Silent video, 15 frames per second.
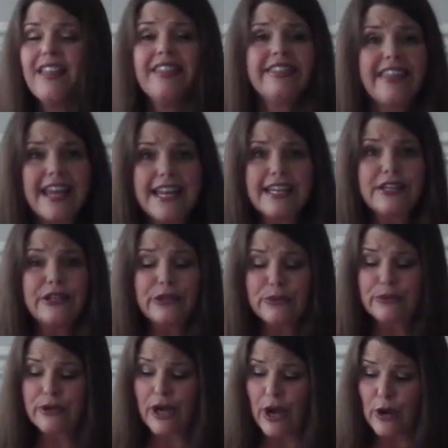"Thank
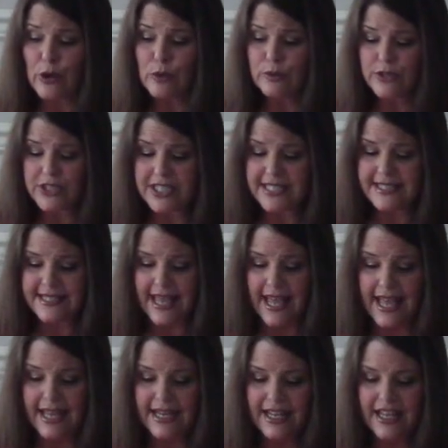you, Goat," she
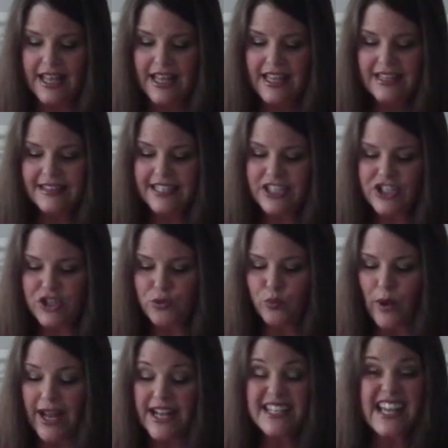said. Then she
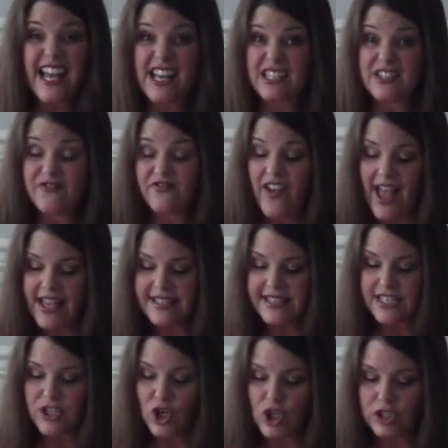ran as fast
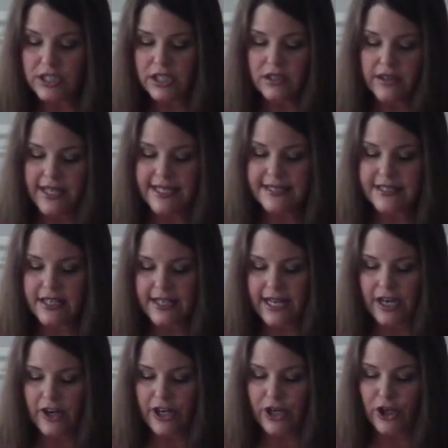as her little legs could
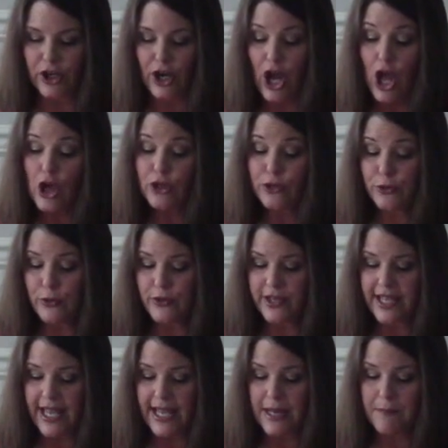carry her, through the
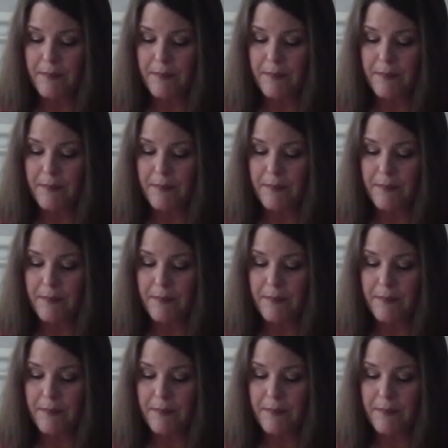gate,